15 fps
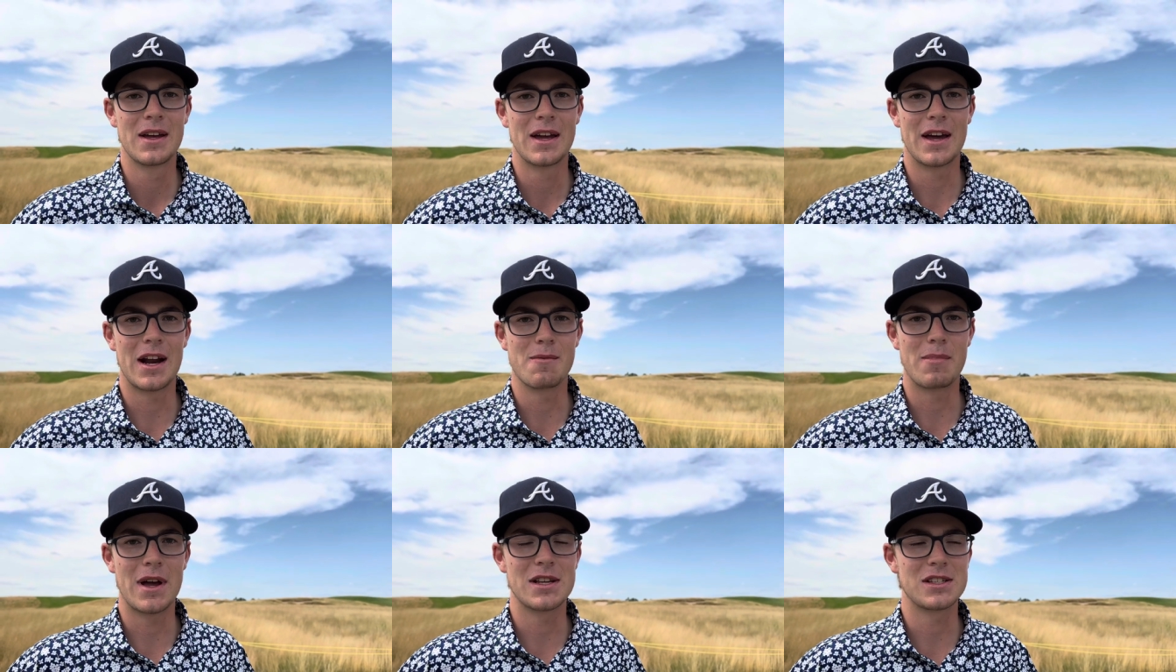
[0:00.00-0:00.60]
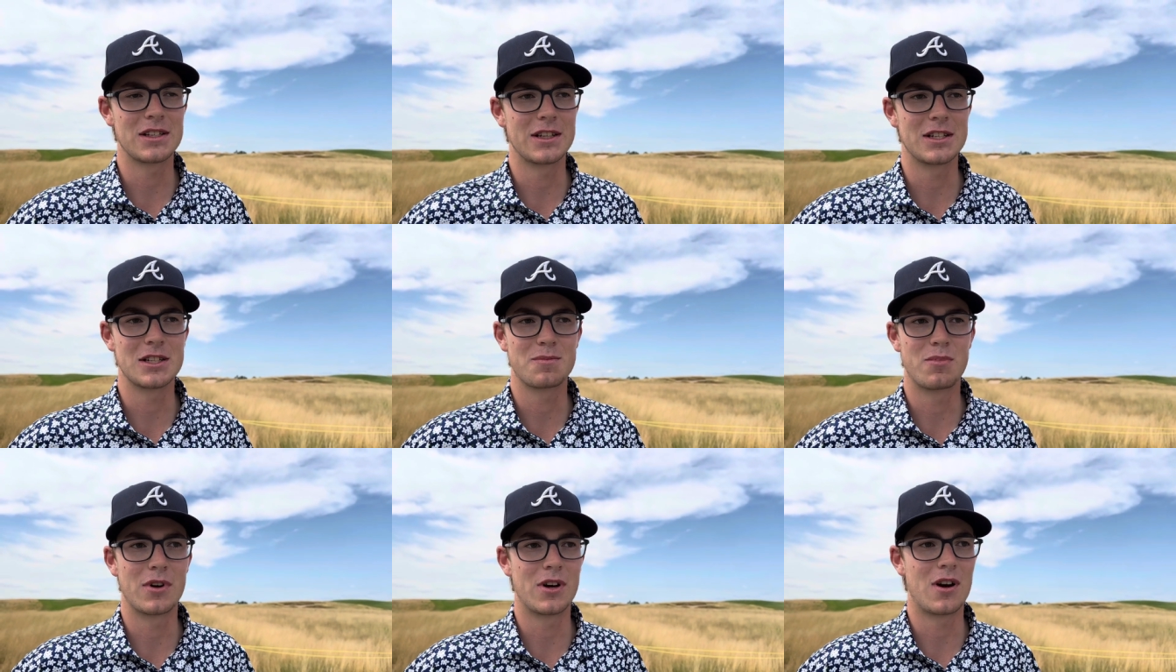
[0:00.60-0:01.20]
and I basically
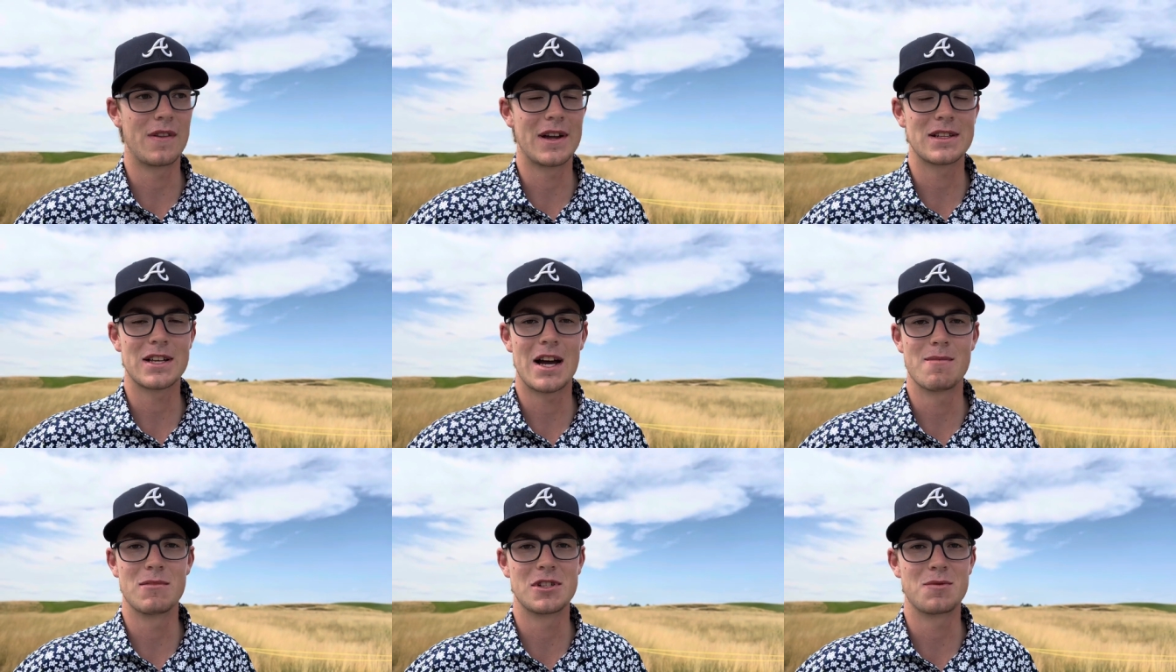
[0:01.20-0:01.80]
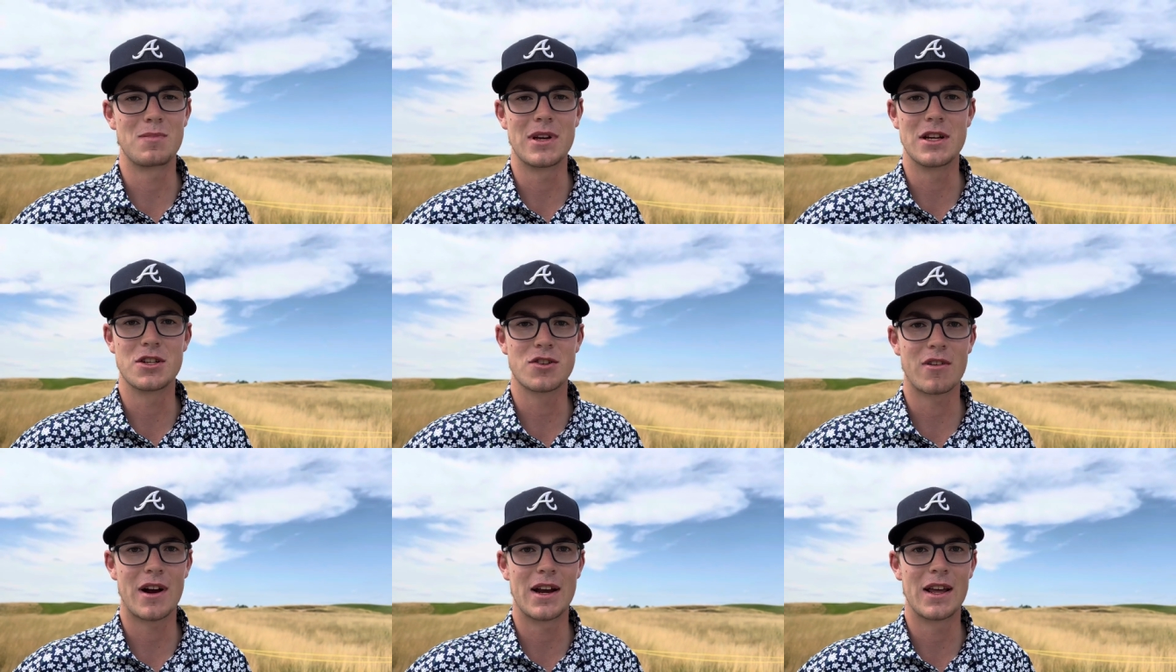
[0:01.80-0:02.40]
just put all that time to speed
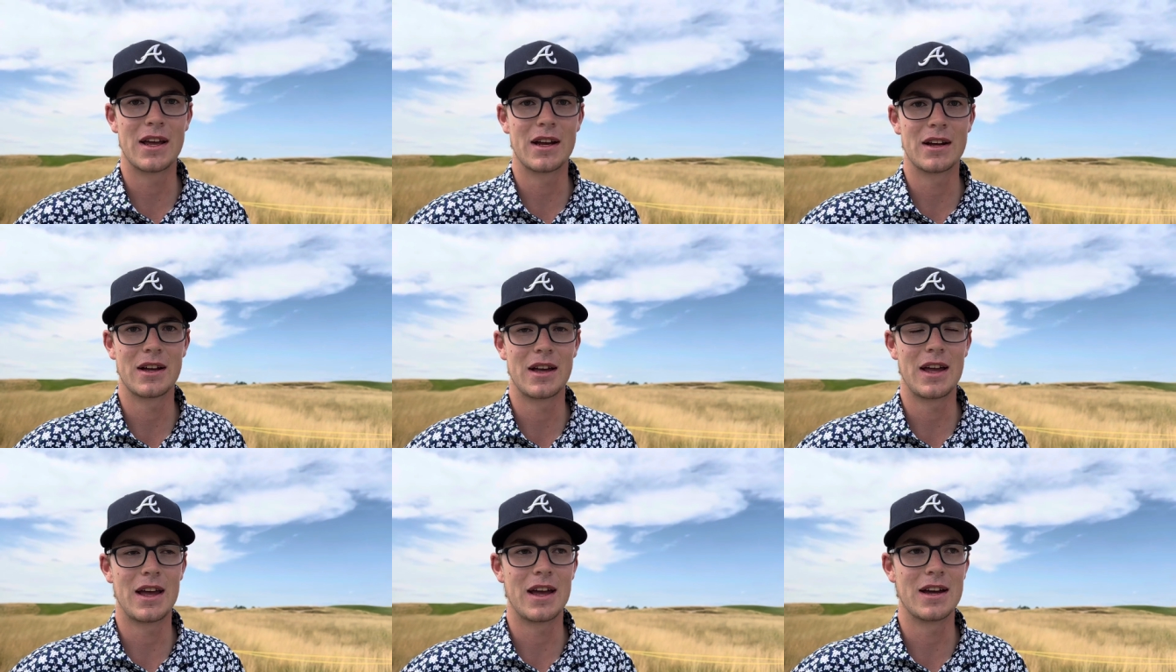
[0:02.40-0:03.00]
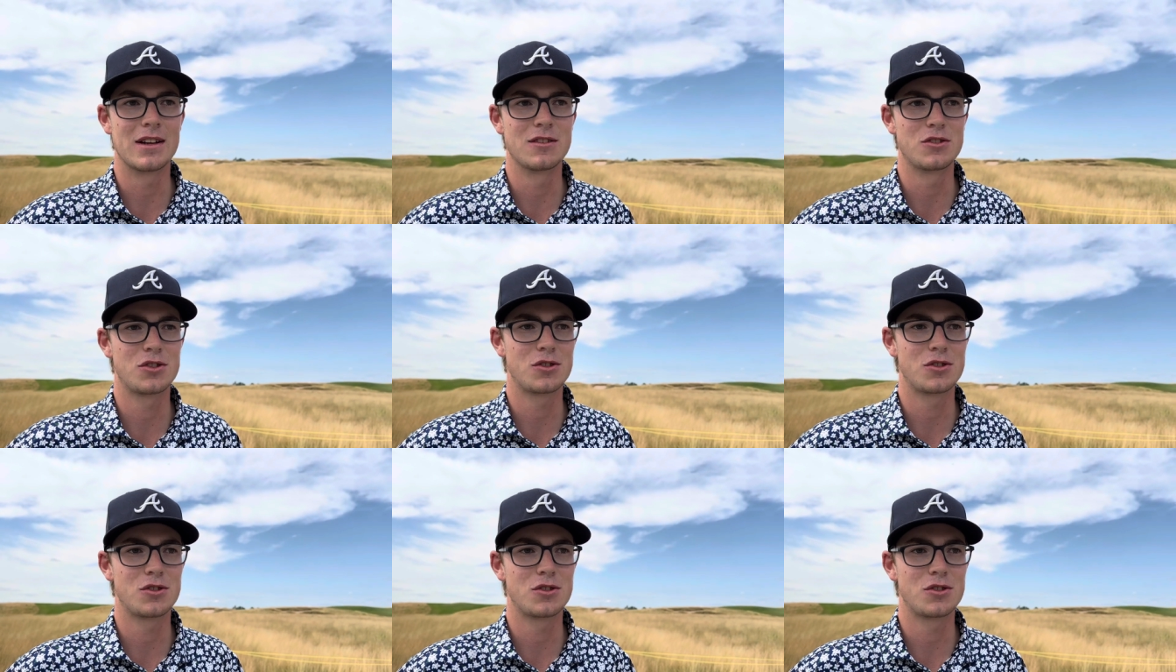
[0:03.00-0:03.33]
training and